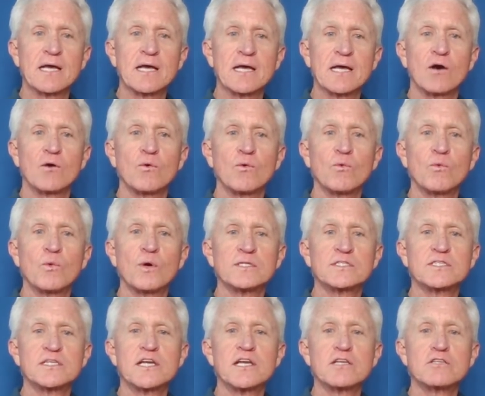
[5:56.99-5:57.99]
Now,
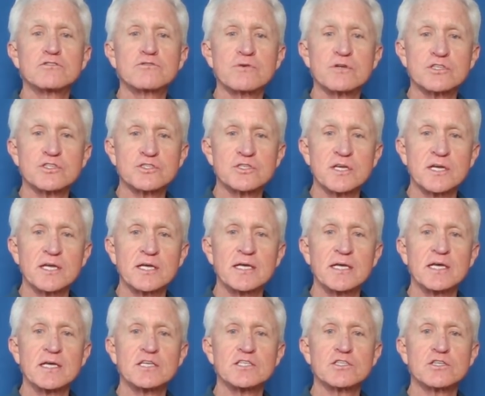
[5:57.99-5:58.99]
what's
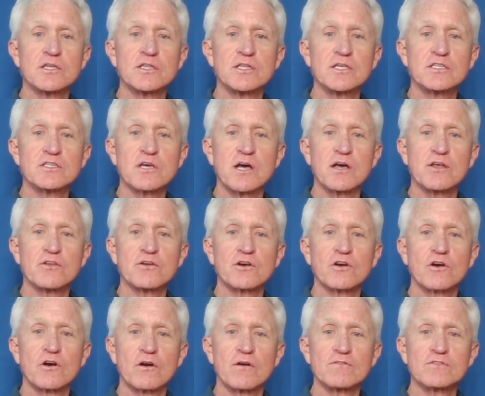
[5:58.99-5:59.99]
interesting is these
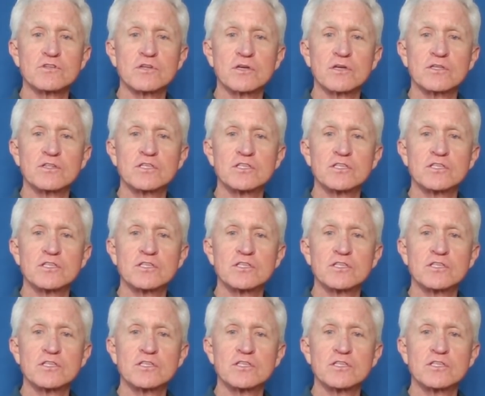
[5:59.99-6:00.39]
other curves.